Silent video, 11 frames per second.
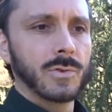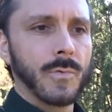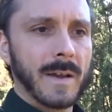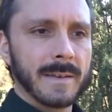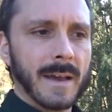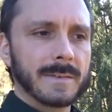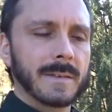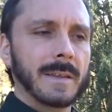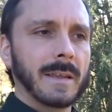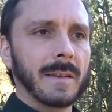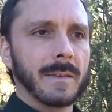You find that
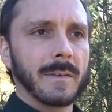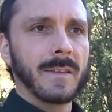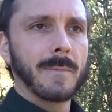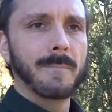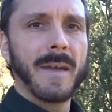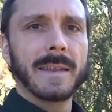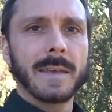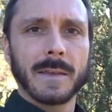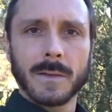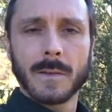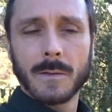in
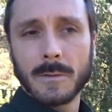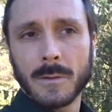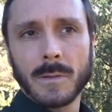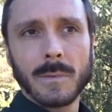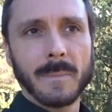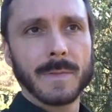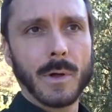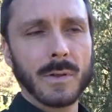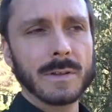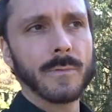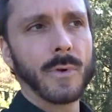Vedic
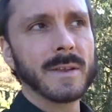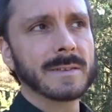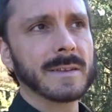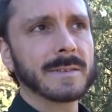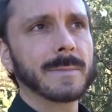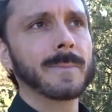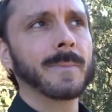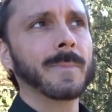mythology, for instance.